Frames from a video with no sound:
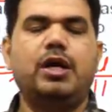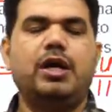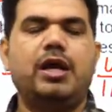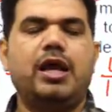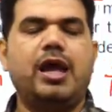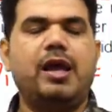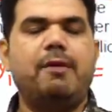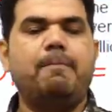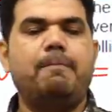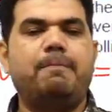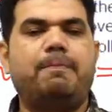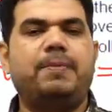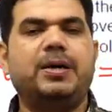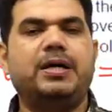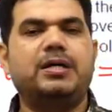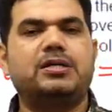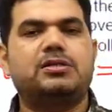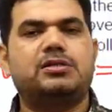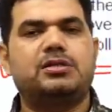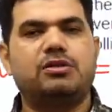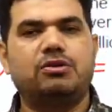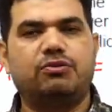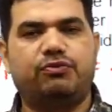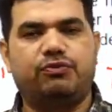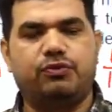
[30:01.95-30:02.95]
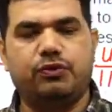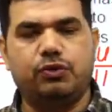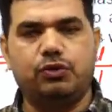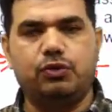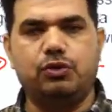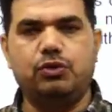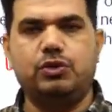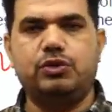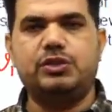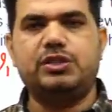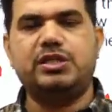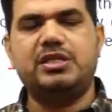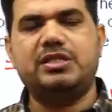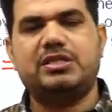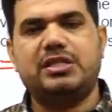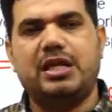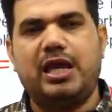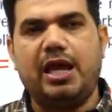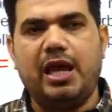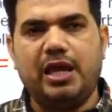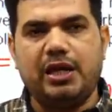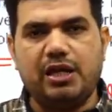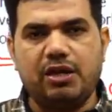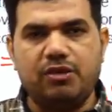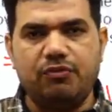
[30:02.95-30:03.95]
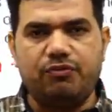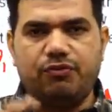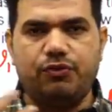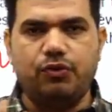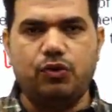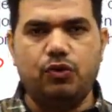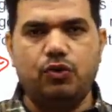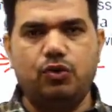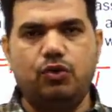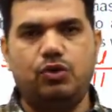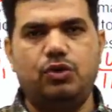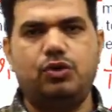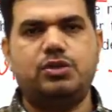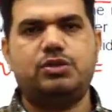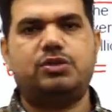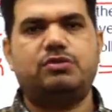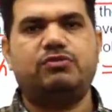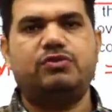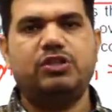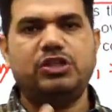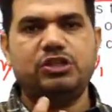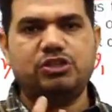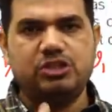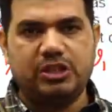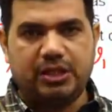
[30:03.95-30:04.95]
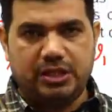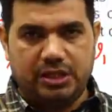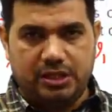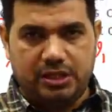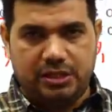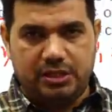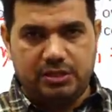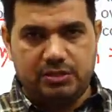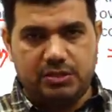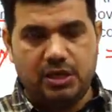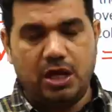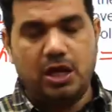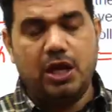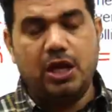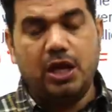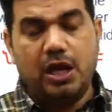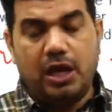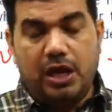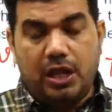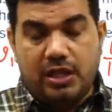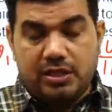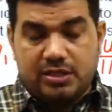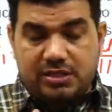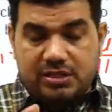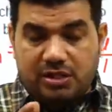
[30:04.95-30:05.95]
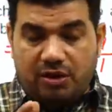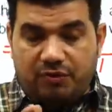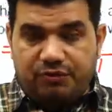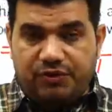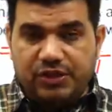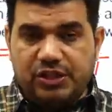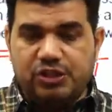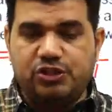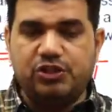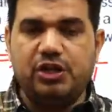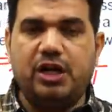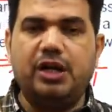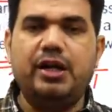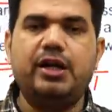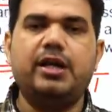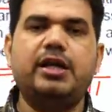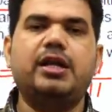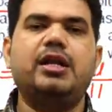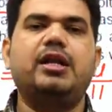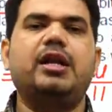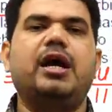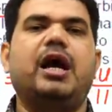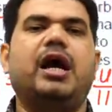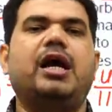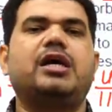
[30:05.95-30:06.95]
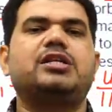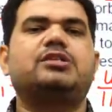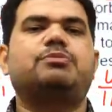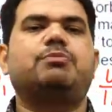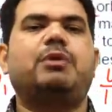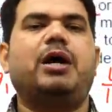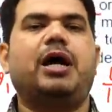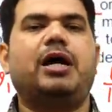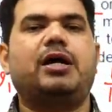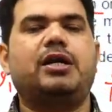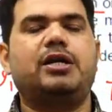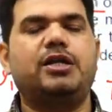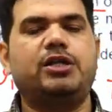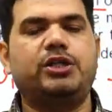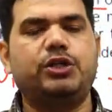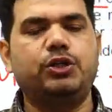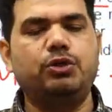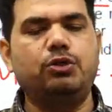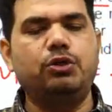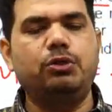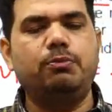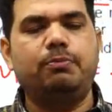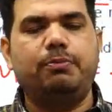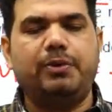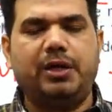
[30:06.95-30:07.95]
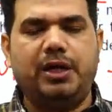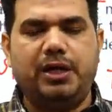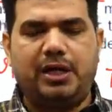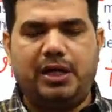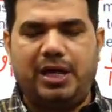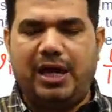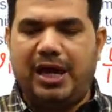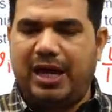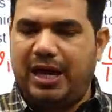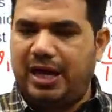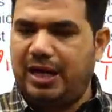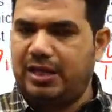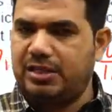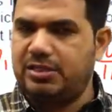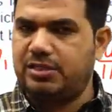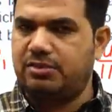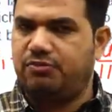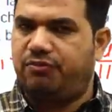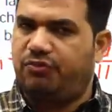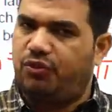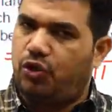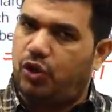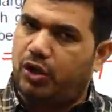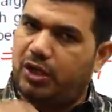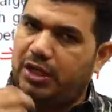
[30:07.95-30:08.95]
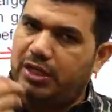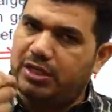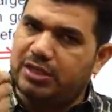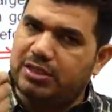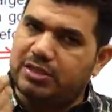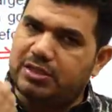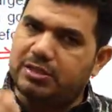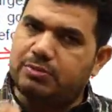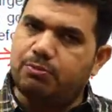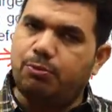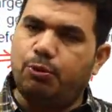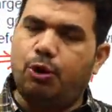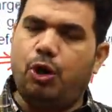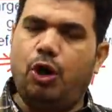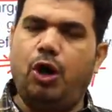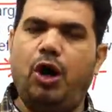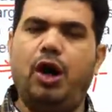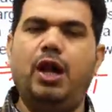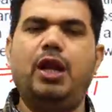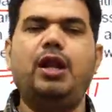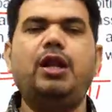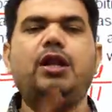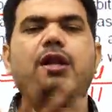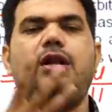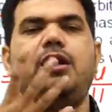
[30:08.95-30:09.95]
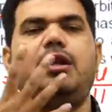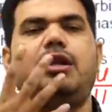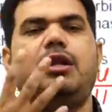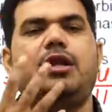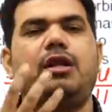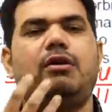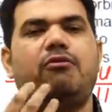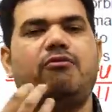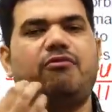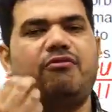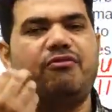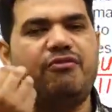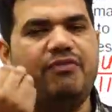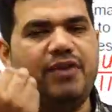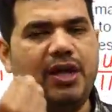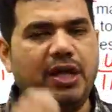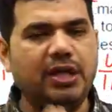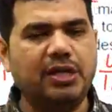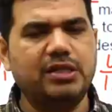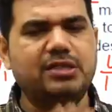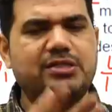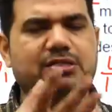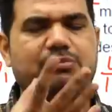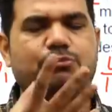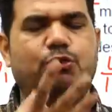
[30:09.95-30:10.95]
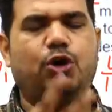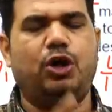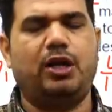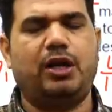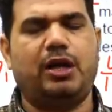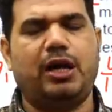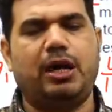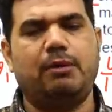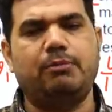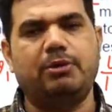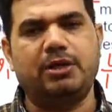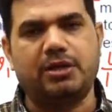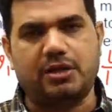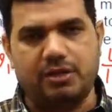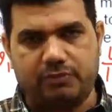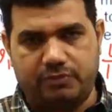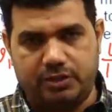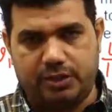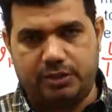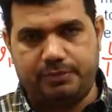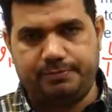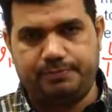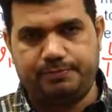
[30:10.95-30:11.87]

Impulsive force is any force which is sufficiently large magnitude but acts for a small, very small time interval.